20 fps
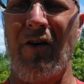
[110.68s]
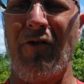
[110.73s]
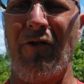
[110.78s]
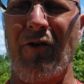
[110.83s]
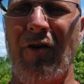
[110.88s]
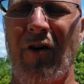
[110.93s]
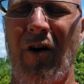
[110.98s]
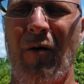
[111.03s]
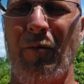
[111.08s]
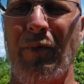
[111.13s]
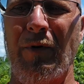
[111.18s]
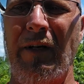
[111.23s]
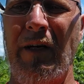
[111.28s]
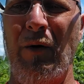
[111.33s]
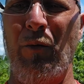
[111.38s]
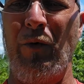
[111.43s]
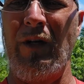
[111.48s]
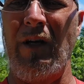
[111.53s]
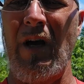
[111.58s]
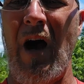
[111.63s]
other company,
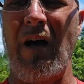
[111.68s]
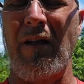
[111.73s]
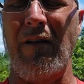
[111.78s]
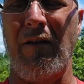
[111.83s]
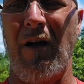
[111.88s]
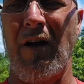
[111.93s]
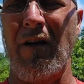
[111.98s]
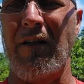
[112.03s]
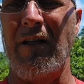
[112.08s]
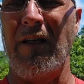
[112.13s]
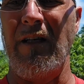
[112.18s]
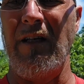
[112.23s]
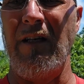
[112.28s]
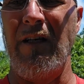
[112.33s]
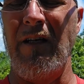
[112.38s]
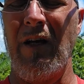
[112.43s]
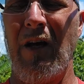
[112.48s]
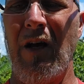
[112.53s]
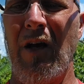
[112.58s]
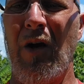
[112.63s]
and we got
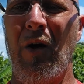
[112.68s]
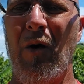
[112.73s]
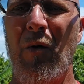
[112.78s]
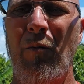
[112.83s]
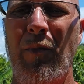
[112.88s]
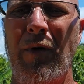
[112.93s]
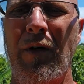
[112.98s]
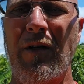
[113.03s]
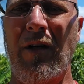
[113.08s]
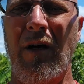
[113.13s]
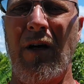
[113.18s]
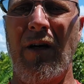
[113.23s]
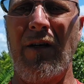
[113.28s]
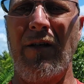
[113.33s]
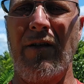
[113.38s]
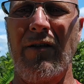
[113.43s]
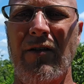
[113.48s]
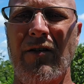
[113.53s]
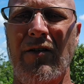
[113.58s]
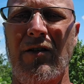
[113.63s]
lucky
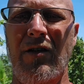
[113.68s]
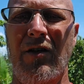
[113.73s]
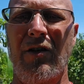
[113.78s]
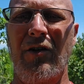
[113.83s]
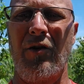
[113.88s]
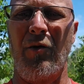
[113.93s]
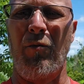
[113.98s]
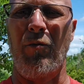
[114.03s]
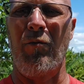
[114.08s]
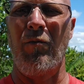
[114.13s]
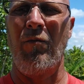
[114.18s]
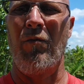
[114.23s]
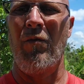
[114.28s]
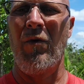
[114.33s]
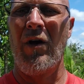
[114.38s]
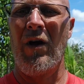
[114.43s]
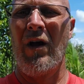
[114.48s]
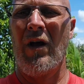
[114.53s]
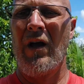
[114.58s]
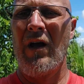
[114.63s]
because
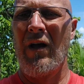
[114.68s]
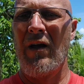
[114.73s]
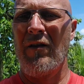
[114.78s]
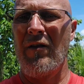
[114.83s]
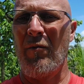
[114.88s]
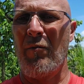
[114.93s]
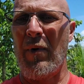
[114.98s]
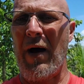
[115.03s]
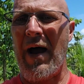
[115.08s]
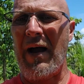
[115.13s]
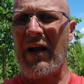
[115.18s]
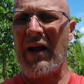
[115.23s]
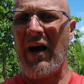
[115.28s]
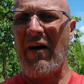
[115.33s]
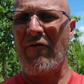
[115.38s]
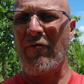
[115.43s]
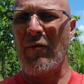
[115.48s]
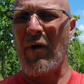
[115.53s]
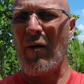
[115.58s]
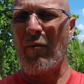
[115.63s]
the back
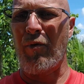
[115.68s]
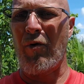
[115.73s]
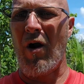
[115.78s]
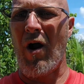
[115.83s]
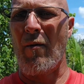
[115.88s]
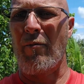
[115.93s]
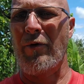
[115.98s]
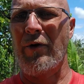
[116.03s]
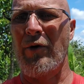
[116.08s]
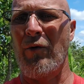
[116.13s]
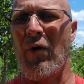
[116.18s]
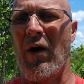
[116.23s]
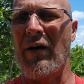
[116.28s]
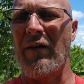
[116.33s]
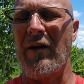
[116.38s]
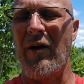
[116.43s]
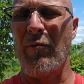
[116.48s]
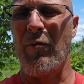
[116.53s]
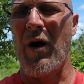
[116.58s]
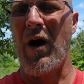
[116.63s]
half of my property right
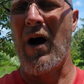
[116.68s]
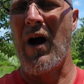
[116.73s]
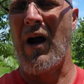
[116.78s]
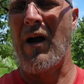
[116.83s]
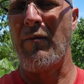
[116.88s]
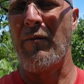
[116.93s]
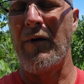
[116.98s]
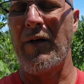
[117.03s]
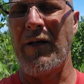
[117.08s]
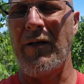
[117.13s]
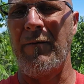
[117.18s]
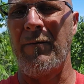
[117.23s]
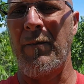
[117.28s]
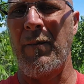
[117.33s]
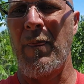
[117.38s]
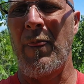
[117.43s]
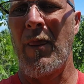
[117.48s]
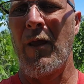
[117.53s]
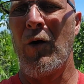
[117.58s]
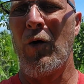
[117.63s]
there behind me,
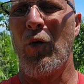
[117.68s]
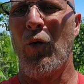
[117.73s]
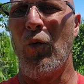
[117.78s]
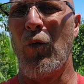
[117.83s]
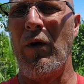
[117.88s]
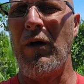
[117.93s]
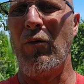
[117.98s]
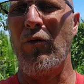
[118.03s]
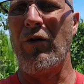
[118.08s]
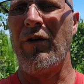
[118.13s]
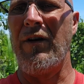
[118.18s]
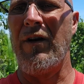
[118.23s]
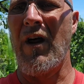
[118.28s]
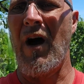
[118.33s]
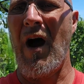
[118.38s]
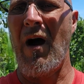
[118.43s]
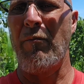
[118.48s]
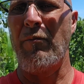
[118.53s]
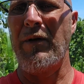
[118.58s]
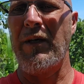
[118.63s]
we would
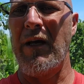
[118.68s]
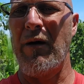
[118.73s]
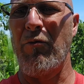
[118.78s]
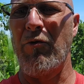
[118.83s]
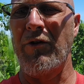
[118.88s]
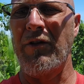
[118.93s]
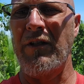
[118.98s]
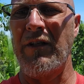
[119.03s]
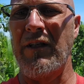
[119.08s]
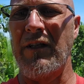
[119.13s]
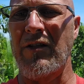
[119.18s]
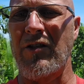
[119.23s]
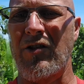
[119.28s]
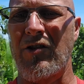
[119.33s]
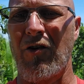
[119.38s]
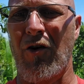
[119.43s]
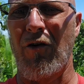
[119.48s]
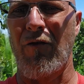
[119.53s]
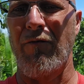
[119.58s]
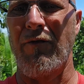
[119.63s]
not be able to get
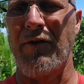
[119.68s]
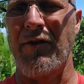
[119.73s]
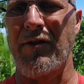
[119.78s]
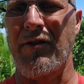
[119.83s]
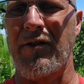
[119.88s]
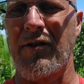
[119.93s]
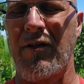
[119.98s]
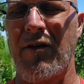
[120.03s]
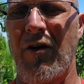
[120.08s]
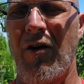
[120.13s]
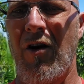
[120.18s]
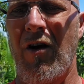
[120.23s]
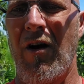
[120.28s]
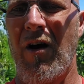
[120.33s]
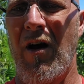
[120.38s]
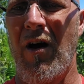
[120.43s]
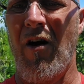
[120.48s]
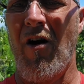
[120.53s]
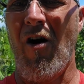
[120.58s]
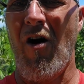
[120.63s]
service
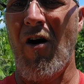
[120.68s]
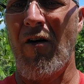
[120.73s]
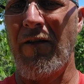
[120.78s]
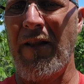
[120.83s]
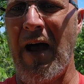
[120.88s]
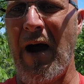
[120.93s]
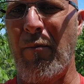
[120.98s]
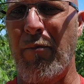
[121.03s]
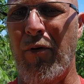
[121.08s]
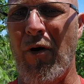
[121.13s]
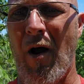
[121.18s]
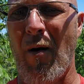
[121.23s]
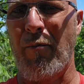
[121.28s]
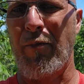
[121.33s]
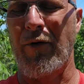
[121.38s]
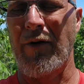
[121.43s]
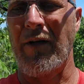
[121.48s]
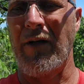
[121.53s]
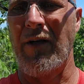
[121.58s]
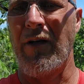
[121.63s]
on that
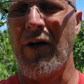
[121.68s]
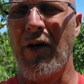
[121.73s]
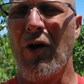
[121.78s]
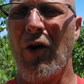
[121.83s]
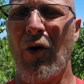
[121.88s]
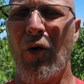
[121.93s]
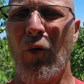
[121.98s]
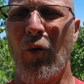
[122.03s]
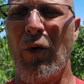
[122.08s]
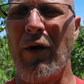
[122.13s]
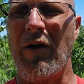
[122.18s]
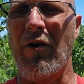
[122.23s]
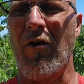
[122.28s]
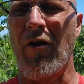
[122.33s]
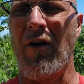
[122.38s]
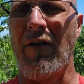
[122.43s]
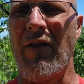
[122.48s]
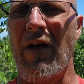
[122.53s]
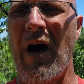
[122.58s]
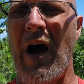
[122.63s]
property. We are
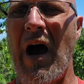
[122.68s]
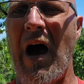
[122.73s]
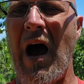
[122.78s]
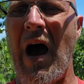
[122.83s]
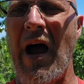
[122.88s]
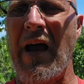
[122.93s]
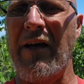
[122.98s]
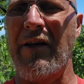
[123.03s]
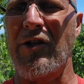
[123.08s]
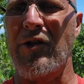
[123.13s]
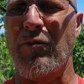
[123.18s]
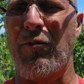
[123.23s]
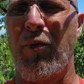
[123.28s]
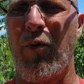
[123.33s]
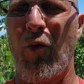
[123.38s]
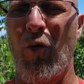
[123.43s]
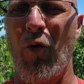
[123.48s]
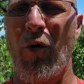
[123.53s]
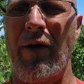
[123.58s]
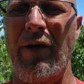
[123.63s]
on the highest
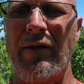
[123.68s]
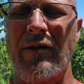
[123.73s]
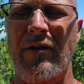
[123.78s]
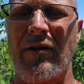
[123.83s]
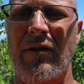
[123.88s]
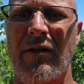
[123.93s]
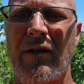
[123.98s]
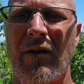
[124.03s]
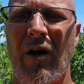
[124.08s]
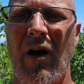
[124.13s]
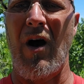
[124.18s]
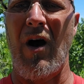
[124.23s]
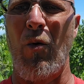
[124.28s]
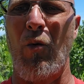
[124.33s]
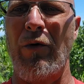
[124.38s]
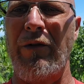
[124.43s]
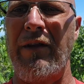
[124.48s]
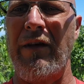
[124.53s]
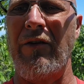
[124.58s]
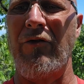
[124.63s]
point
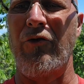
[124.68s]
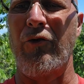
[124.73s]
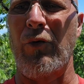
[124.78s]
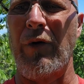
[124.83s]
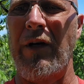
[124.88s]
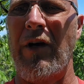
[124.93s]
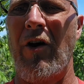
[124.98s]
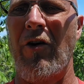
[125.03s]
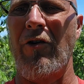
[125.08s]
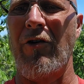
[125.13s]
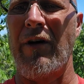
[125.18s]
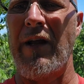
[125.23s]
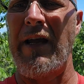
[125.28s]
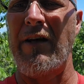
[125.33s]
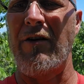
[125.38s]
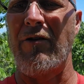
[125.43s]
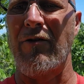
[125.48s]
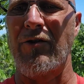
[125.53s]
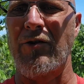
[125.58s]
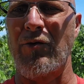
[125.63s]
within 300
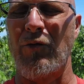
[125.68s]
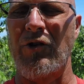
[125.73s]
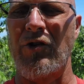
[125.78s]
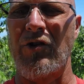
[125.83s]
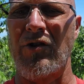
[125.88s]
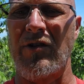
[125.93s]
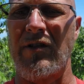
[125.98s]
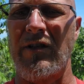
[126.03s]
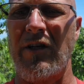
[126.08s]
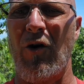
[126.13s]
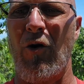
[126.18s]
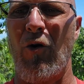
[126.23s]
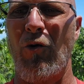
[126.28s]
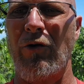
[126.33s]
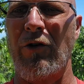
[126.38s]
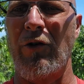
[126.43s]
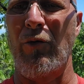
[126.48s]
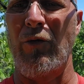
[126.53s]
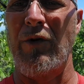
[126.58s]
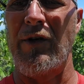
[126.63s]
acres, which is the
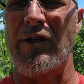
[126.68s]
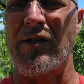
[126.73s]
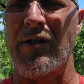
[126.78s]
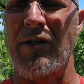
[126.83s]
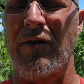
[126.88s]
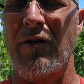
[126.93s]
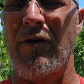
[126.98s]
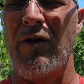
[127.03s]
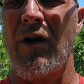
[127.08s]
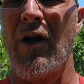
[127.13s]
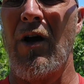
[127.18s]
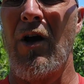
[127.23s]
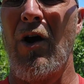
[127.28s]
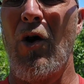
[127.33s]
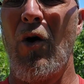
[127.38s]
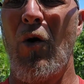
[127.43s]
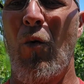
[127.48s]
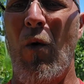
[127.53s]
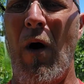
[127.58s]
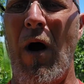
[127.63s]
only reason
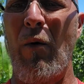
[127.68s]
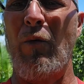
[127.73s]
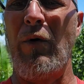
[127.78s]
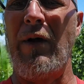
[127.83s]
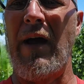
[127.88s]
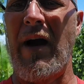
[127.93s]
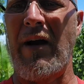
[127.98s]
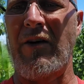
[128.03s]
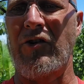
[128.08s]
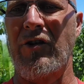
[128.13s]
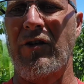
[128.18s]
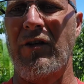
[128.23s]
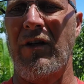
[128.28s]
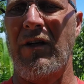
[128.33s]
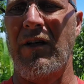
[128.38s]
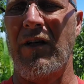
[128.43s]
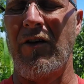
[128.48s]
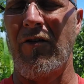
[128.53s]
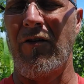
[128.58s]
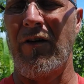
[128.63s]
why we actually
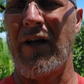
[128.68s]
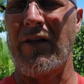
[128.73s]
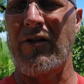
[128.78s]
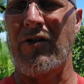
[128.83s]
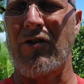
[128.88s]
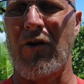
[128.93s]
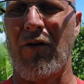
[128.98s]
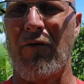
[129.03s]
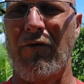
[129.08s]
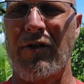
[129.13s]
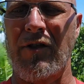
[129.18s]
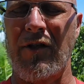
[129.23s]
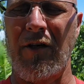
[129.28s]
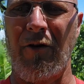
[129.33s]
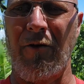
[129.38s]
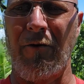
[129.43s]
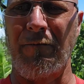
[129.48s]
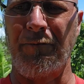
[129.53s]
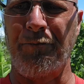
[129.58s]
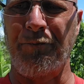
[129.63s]
get internet service
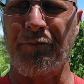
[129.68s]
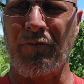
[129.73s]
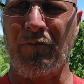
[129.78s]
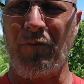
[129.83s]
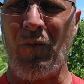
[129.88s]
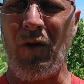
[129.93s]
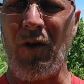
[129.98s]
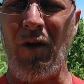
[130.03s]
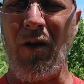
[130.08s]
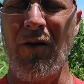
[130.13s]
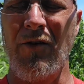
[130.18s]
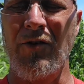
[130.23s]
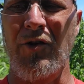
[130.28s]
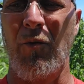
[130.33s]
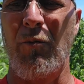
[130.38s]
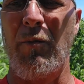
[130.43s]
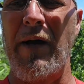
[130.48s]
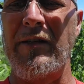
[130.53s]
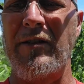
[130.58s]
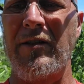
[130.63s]
here. So
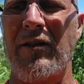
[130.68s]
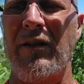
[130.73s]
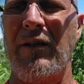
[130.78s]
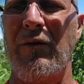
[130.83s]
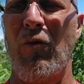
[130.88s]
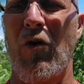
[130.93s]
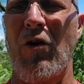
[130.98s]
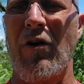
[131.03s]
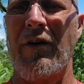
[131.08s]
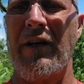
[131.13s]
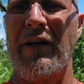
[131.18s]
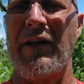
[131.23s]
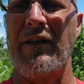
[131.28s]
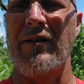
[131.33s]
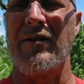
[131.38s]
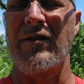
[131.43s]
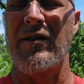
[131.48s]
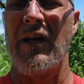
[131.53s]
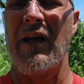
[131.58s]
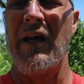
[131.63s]
basically what it
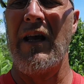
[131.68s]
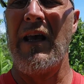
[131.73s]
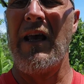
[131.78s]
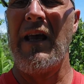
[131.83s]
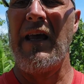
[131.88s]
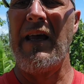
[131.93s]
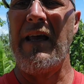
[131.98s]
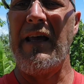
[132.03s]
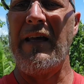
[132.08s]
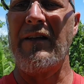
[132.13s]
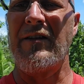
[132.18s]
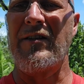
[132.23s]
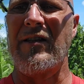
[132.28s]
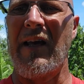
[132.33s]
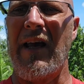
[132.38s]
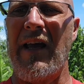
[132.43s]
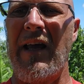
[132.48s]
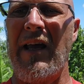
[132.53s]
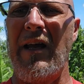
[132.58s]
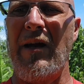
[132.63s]
is, it's
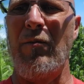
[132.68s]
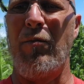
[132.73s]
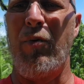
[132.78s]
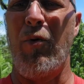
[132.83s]
a